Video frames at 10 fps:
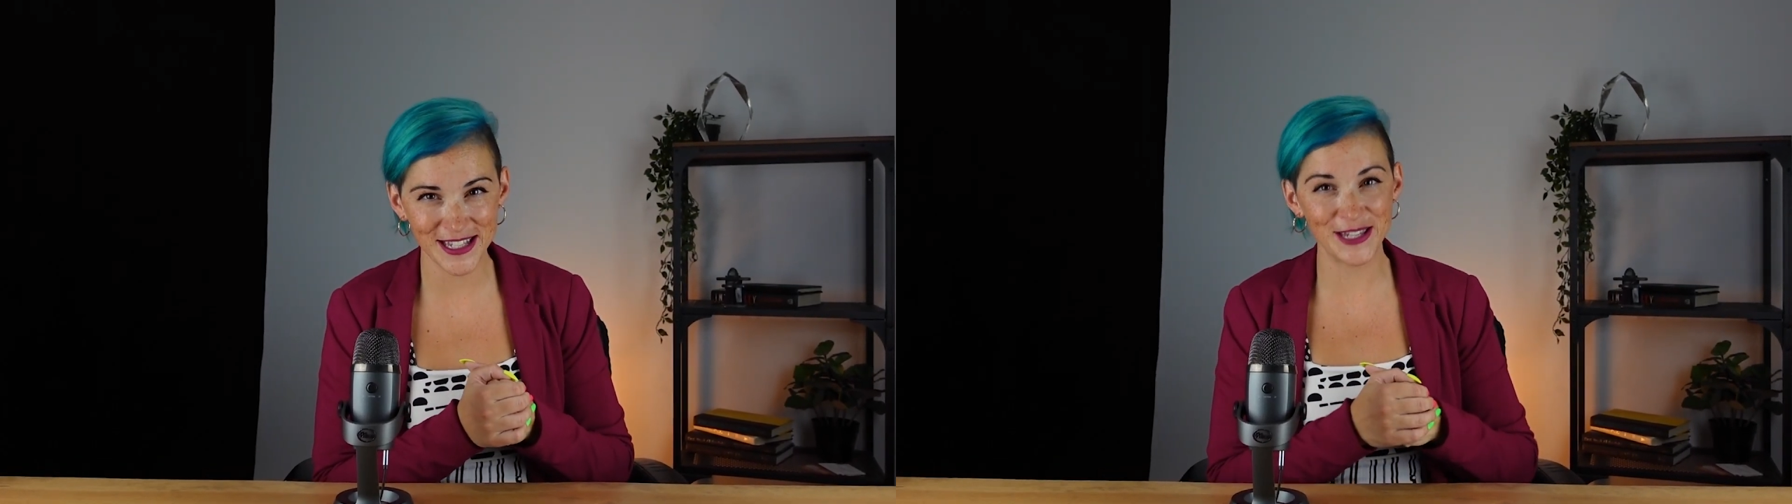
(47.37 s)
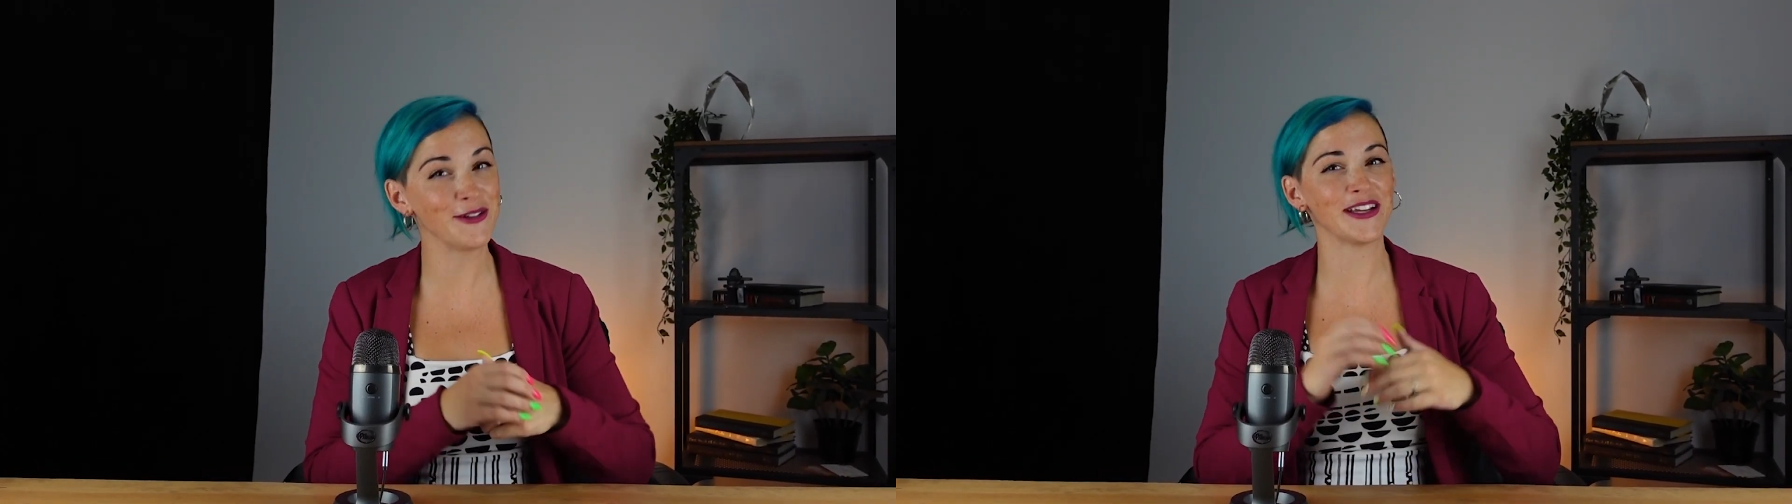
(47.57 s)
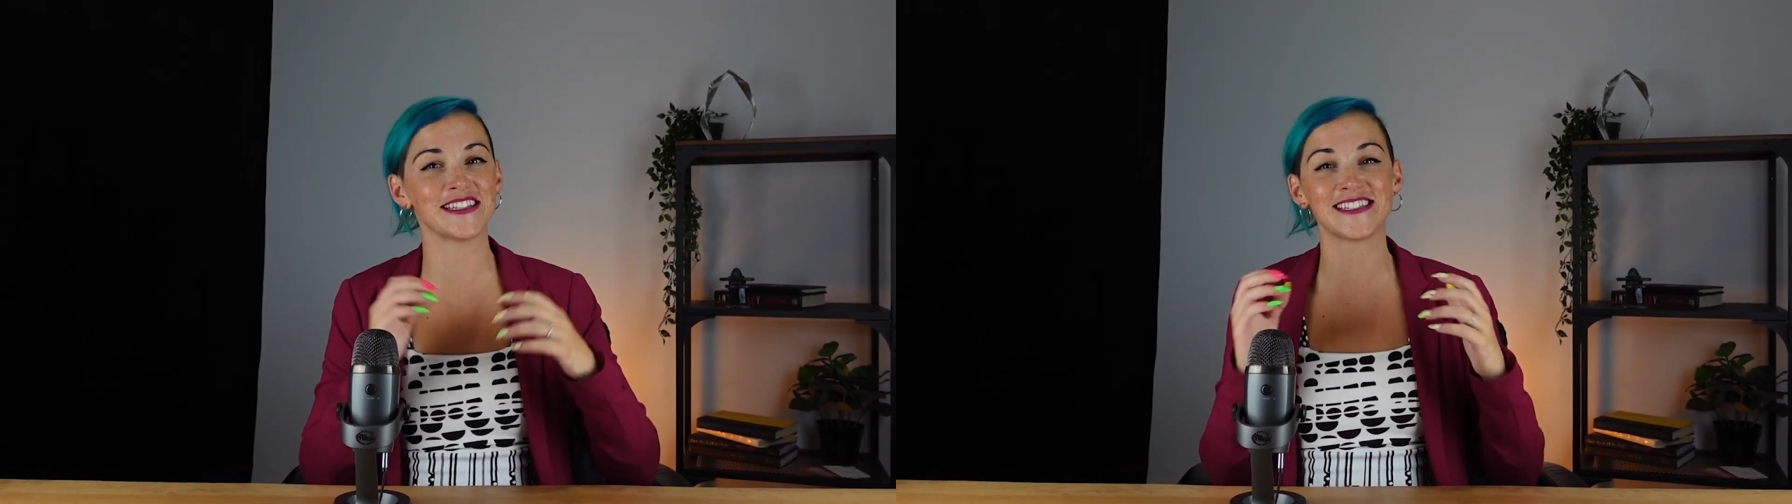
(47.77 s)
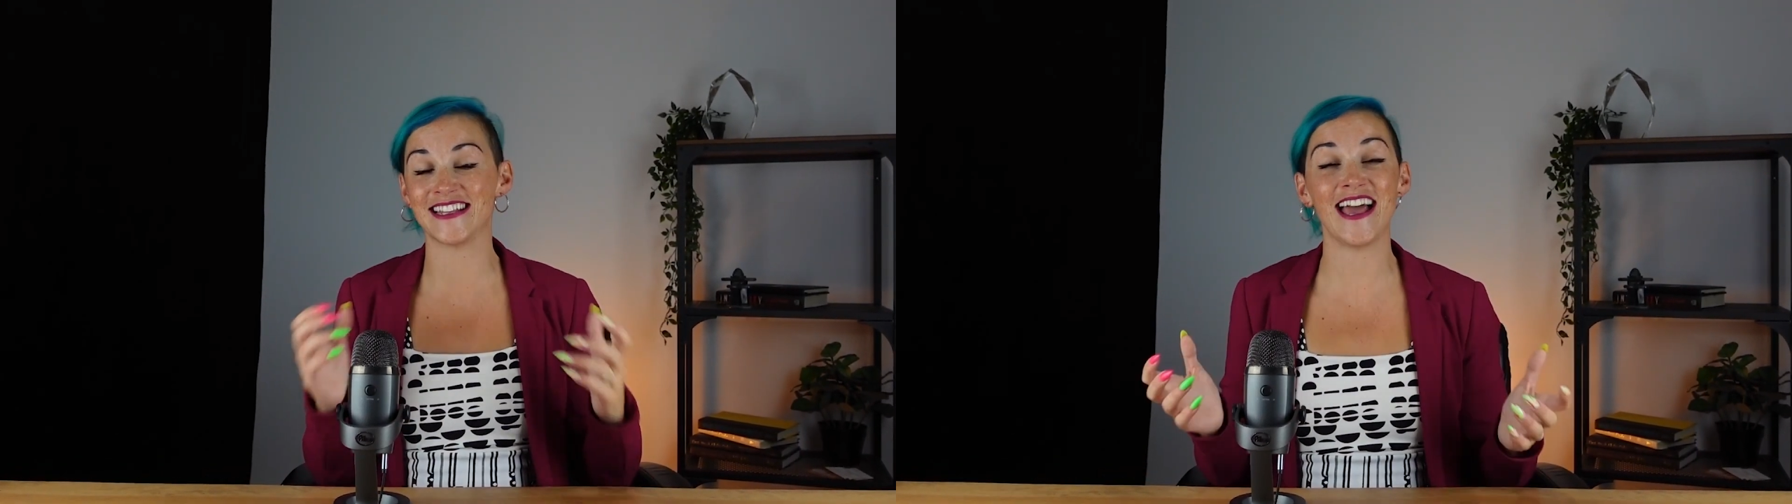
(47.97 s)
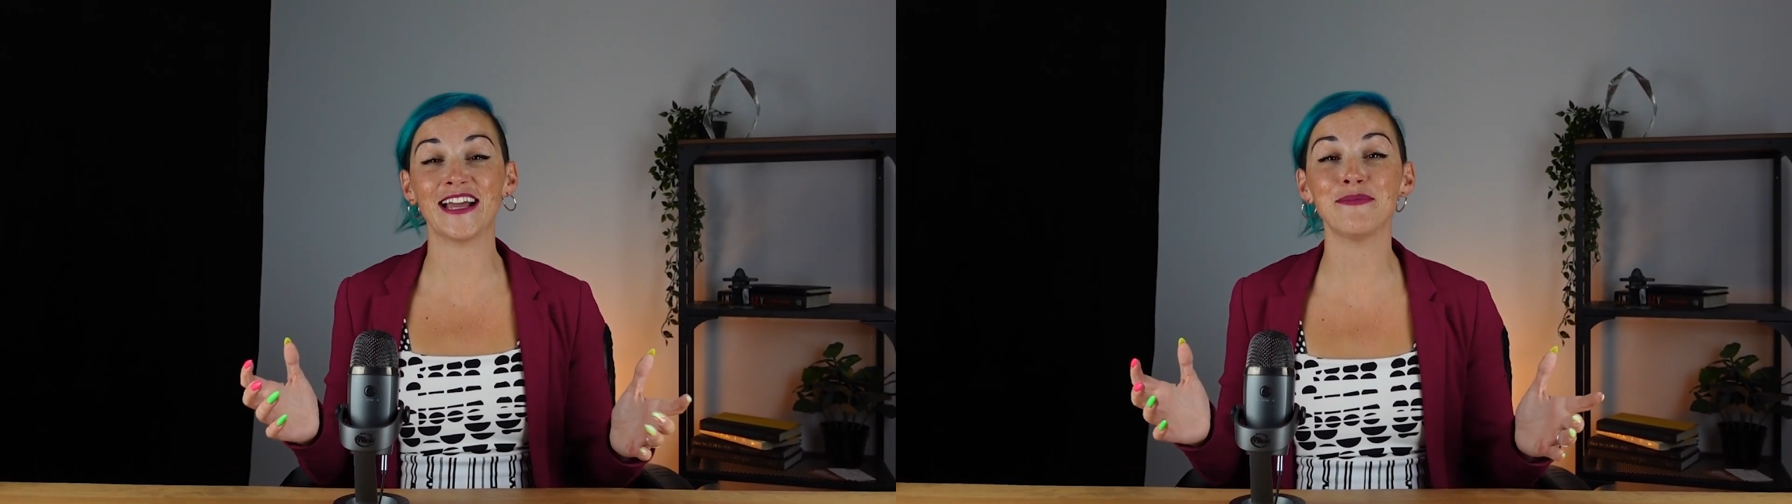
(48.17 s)
you can
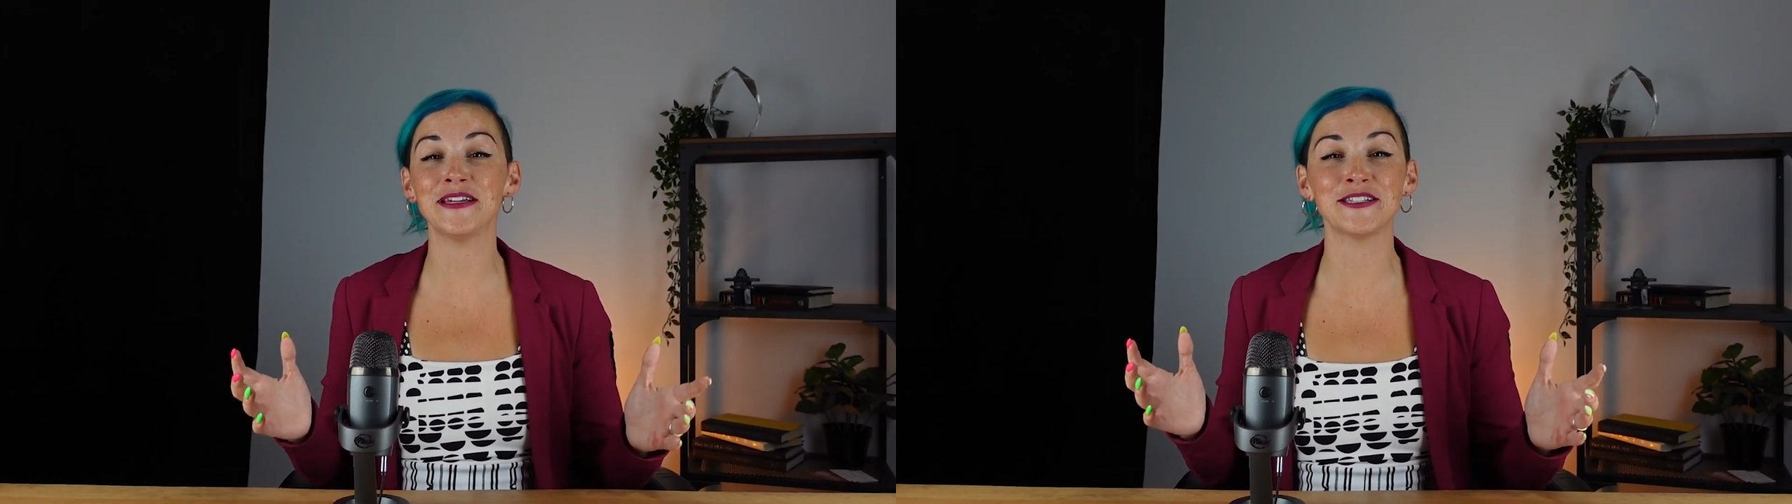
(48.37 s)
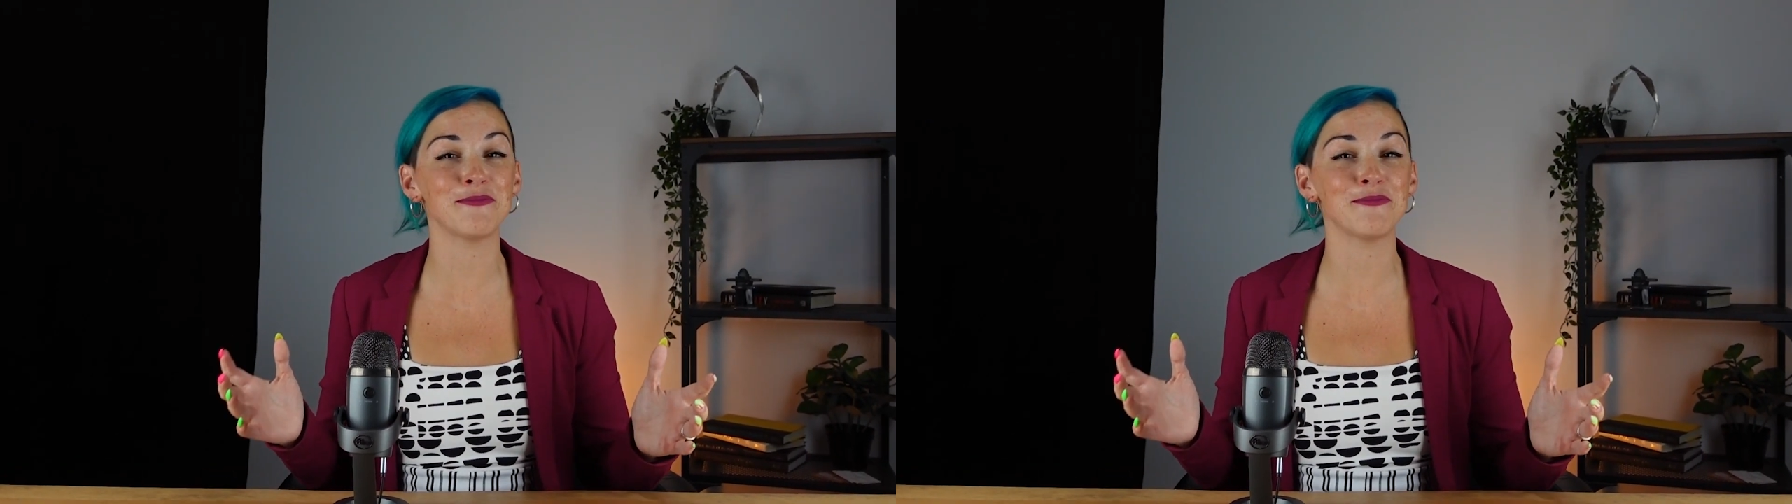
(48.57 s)
snag a piece